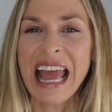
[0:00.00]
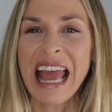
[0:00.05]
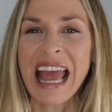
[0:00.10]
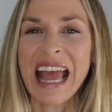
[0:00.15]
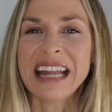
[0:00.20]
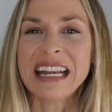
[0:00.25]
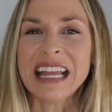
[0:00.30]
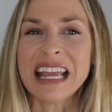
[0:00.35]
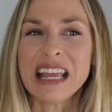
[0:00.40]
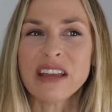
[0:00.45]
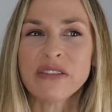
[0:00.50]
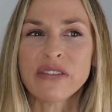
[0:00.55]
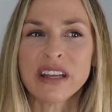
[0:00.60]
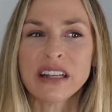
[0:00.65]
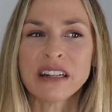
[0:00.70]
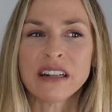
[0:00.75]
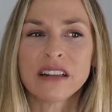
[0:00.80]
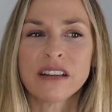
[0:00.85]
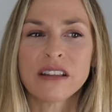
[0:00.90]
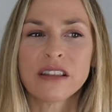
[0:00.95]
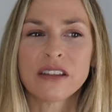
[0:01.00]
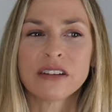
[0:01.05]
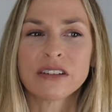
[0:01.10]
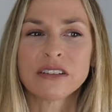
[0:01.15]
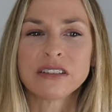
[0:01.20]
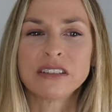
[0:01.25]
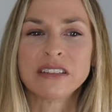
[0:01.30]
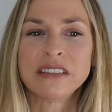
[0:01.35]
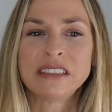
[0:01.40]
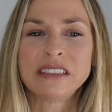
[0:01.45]
And even
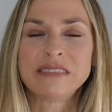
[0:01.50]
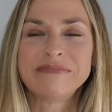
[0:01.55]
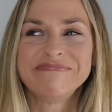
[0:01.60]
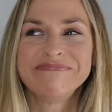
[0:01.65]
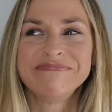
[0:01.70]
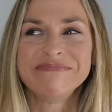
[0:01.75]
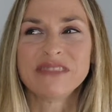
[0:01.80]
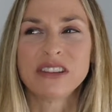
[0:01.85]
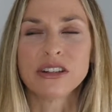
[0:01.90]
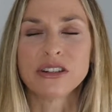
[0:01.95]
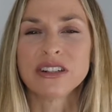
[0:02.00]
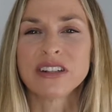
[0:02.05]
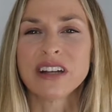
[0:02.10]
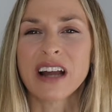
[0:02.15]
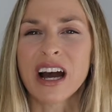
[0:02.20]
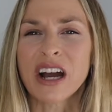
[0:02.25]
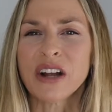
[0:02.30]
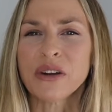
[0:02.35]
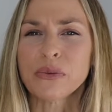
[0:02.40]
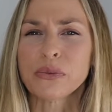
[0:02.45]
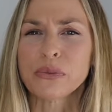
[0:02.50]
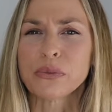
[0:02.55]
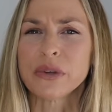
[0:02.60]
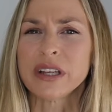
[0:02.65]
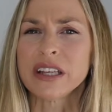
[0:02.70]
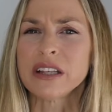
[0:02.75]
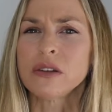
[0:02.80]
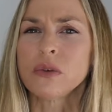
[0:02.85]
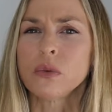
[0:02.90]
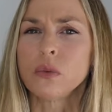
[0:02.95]
they're not
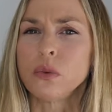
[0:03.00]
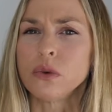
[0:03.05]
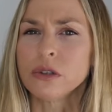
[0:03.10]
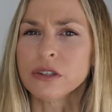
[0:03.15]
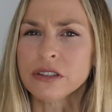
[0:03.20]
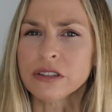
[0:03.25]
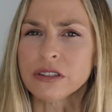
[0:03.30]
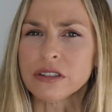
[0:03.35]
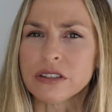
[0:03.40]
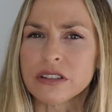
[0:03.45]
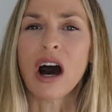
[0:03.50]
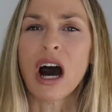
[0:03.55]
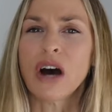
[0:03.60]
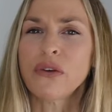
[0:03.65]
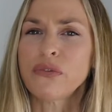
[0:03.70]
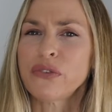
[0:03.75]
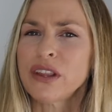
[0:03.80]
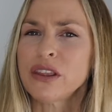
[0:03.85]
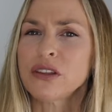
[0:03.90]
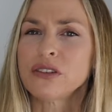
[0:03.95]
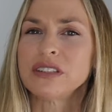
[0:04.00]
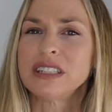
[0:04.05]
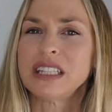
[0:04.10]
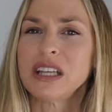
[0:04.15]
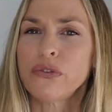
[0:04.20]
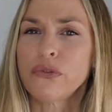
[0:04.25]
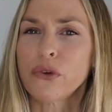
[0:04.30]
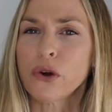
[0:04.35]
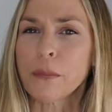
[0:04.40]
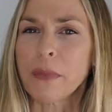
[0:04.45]
real words. Often they're
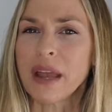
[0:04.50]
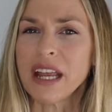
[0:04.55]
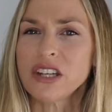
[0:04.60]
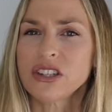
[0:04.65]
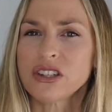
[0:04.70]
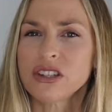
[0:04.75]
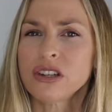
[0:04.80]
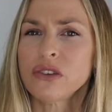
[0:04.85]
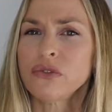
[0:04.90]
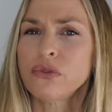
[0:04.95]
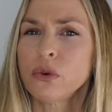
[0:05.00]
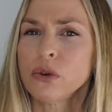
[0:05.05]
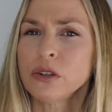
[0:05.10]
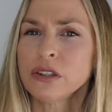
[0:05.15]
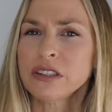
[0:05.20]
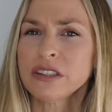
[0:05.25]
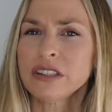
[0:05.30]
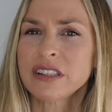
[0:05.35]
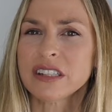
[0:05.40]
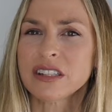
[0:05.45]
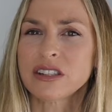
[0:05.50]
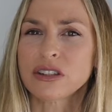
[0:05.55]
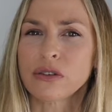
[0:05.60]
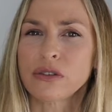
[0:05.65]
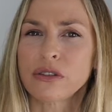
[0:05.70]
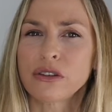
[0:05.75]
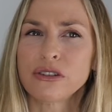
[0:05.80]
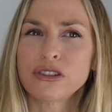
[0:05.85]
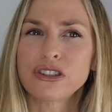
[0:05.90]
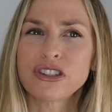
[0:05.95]
deformation of words, so
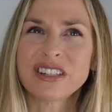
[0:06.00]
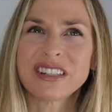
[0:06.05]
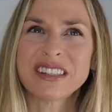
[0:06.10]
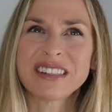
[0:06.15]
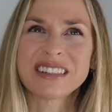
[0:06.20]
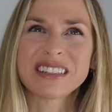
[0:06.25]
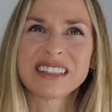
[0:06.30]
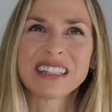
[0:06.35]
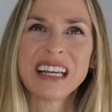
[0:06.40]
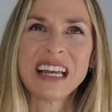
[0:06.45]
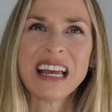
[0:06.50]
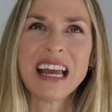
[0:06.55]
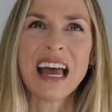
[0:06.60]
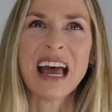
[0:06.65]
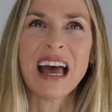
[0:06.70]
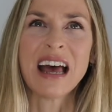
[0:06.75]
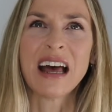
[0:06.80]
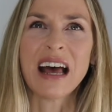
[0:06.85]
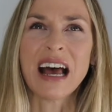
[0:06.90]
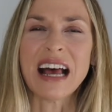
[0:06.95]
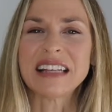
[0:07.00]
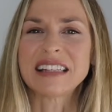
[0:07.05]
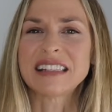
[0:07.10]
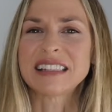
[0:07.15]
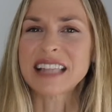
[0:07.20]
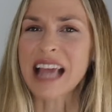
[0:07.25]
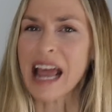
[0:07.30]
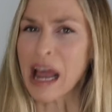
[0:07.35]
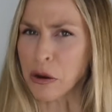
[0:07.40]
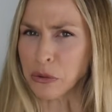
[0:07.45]
they're just a
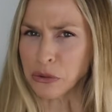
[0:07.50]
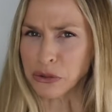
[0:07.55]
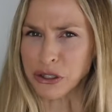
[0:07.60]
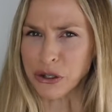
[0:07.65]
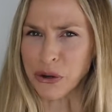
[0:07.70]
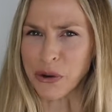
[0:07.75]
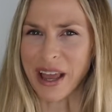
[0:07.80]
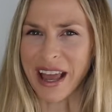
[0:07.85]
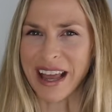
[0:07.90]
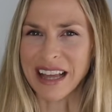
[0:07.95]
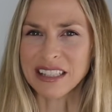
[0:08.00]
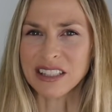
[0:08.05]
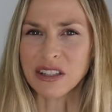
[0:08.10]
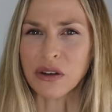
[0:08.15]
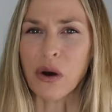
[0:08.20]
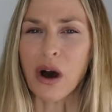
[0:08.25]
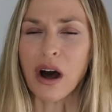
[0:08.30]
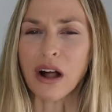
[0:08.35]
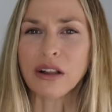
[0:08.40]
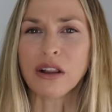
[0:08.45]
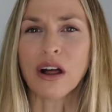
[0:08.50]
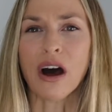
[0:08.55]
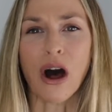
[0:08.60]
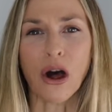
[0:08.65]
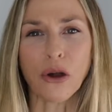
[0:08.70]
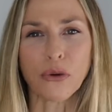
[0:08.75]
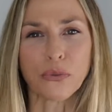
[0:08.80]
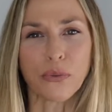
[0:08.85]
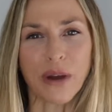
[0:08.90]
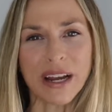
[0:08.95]
sound, okay? So
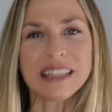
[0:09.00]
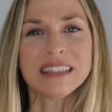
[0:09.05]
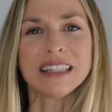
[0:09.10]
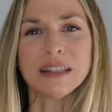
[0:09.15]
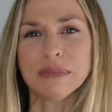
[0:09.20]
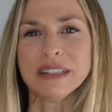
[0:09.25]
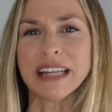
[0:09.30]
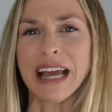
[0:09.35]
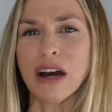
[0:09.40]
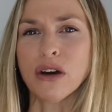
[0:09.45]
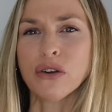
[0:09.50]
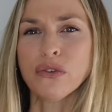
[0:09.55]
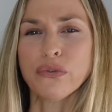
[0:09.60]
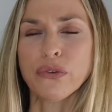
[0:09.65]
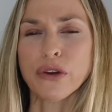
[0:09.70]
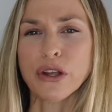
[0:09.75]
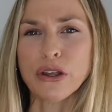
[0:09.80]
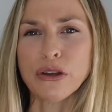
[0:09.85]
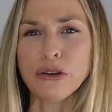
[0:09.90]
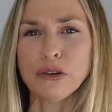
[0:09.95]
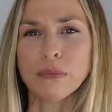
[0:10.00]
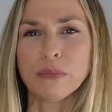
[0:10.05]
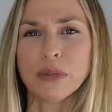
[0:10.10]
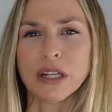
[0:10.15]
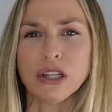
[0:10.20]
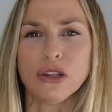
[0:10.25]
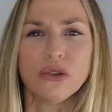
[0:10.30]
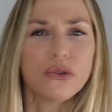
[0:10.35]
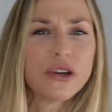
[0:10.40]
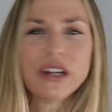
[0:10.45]
I'll write them down for you,
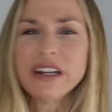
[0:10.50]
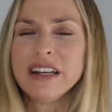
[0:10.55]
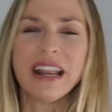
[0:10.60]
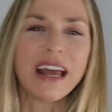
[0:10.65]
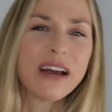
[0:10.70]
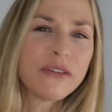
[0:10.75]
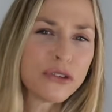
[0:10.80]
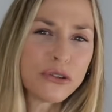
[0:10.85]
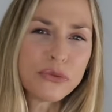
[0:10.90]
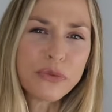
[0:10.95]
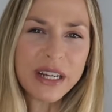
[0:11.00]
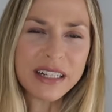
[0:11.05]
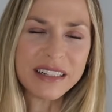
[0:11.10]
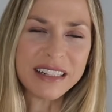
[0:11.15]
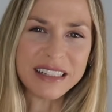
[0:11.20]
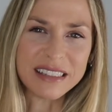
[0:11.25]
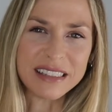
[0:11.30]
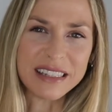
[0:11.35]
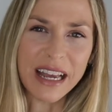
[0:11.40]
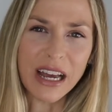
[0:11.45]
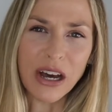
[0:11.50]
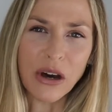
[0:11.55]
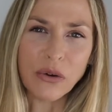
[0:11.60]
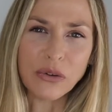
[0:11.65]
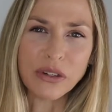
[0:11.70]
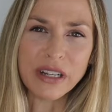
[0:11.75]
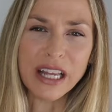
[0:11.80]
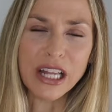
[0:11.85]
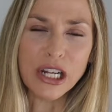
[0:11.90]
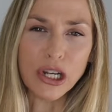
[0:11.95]
but you could never write these
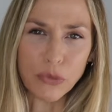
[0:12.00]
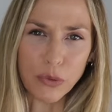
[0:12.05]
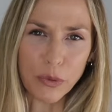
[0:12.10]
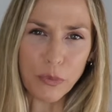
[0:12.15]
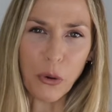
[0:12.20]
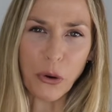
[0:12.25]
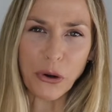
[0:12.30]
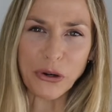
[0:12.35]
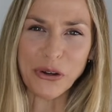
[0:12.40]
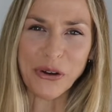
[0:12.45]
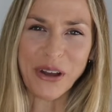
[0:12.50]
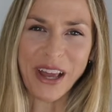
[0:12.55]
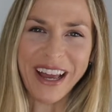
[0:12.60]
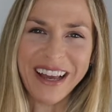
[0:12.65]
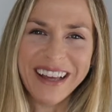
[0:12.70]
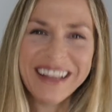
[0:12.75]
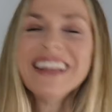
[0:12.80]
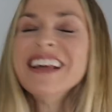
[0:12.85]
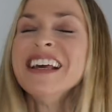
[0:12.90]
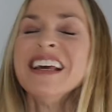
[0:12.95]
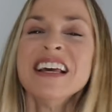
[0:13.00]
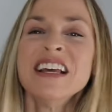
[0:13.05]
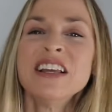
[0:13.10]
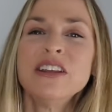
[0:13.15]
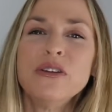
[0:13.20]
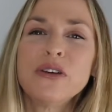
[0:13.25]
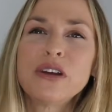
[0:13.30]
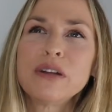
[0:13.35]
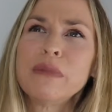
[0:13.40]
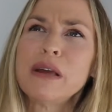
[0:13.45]
down in a report, okay?
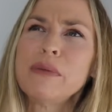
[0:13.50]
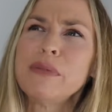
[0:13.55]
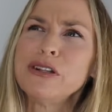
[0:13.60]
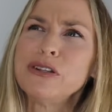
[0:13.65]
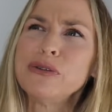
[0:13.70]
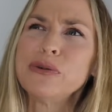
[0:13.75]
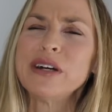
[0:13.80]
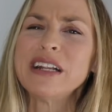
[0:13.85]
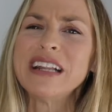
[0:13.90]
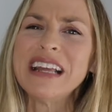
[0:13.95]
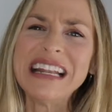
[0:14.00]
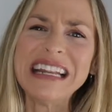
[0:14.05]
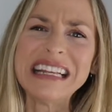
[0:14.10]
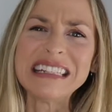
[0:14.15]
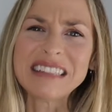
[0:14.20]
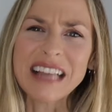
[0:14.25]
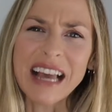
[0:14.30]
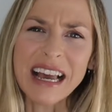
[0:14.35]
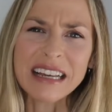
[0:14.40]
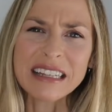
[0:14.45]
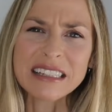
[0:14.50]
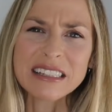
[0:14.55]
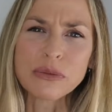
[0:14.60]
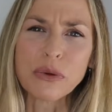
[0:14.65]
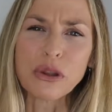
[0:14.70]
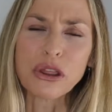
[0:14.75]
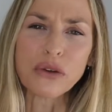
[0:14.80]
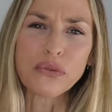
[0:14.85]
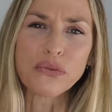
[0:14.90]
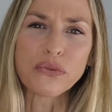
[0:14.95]
You can maybe do it in a text
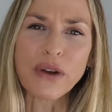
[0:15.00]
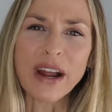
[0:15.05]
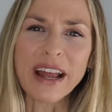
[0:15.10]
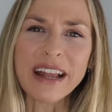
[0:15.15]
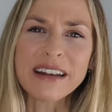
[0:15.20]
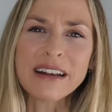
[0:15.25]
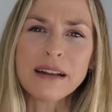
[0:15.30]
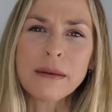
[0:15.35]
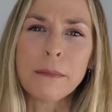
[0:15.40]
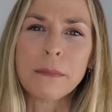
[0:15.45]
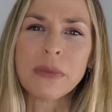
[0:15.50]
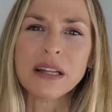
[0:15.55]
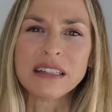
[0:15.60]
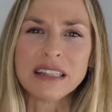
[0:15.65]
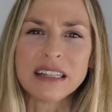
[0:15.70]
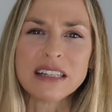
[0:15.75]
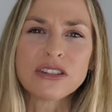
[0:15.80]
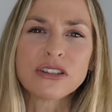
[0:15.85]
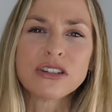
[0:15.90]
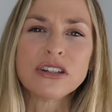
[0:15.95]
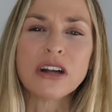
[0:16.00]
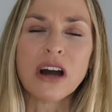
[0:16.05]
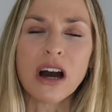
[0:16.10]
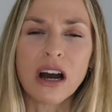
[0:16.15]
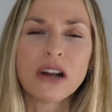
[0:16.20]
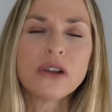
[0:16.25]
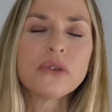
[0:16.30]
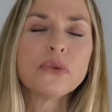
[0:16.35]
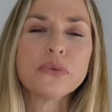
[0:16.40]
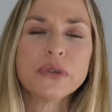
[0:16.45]
with a friend, but these are
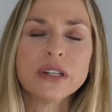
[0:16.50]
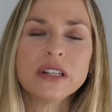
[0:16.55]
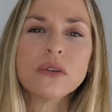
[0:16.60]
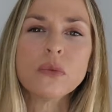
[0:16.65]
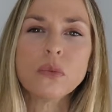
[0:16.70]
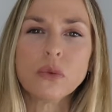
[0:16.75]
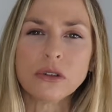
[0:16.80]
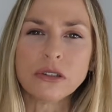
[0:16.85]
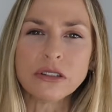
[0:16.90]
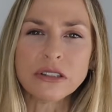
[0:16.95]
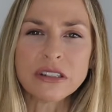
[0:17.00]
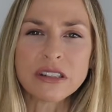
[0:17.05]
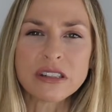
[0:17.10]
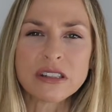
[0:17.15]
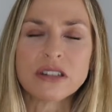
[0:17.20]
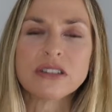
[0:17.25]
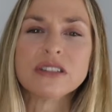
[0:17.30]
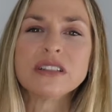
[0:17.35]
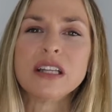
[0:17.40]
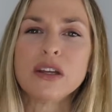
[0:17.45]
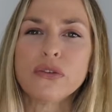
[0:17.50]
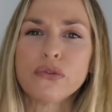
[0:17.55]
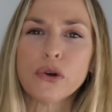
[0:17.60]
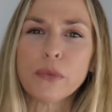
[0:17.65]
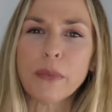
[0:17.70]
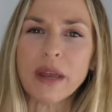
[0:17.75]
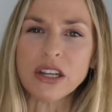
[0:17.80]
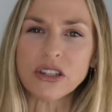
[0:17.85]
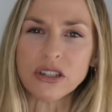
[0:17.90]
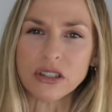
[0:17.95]
not real words. They're
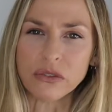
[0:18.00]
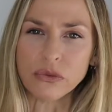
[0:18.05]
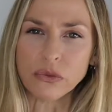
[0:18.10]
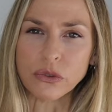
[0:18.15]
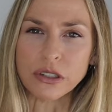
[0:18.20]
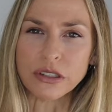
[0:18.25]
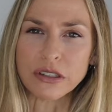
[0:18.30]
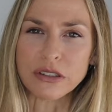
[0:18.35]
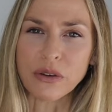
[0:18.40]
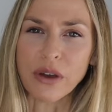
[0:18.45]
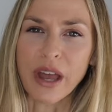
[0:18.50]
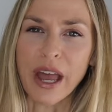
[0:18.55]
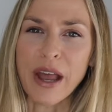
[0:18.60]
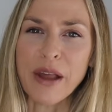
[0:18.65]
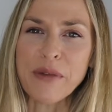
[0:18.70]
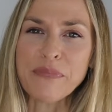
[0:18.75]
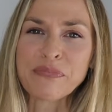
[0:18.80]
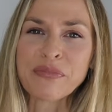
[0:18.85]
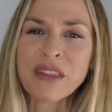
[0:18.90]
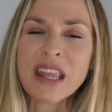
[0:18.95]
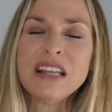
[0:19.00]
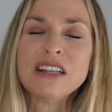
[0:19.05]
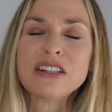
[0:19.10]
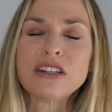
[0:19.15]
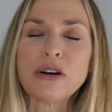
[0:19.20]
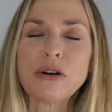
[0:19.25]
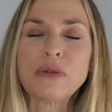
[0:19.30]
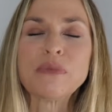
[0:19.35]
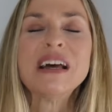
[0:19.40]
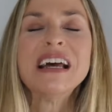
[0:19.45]
deformation of words, okay?
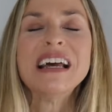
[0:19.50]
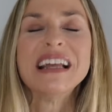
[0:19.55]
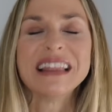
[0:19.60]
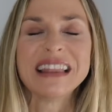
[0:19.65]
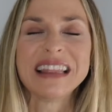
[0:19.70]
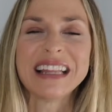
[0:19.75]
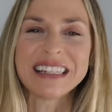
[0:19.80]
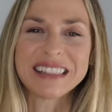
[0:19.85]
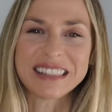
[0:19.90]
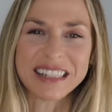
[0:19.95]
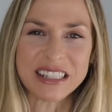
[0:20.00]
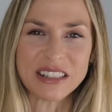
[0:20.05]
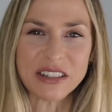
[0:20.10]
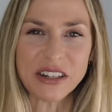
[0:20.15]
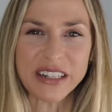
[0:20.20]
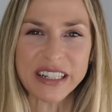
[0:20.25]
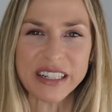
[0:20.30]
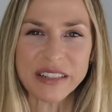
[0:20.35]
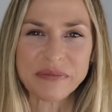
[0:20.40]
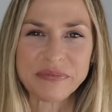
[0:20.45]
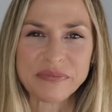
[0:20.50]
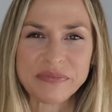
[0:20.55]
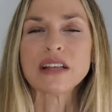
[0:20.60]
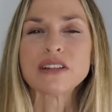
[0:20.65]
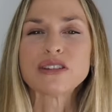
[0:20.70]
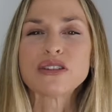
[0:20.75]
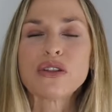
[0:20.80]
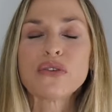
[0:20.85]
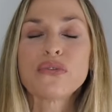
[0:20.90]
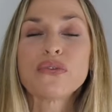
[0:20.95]
So let's get started.
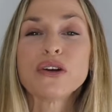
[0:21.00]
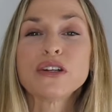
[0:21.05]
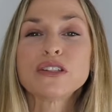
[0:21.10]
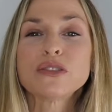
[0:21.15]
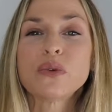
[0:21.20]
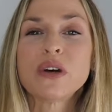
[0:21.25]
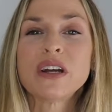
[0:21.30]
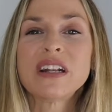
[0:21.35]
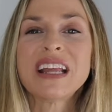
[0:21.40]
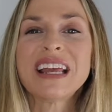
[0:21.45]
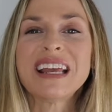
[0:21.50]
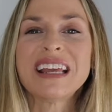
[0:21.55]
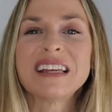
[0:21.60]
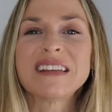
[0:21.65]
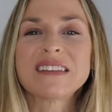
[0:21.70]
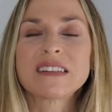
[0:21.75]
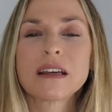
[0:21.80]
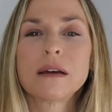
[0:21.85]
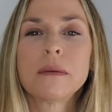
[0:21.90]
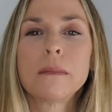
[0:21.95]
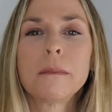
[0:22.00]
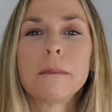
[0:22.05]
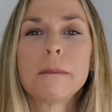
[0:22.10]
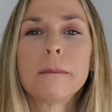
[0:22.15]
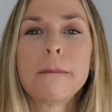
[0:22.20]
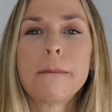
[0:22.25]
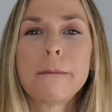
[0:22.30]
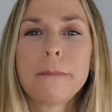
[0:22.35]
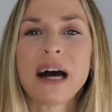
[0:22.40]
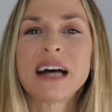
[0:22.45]
So the first one is
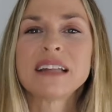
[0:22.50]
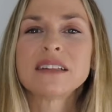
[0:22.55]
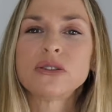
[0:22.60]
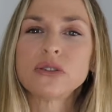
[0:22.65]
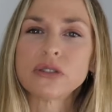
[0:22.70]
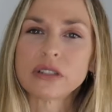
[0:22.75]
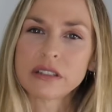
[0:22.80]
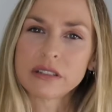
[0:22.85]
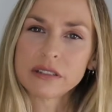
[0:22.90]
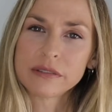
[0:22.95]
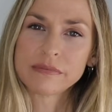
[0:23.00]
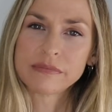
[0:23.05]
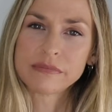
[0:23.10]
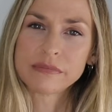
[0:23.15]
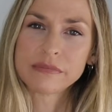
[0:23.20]
Pantoute.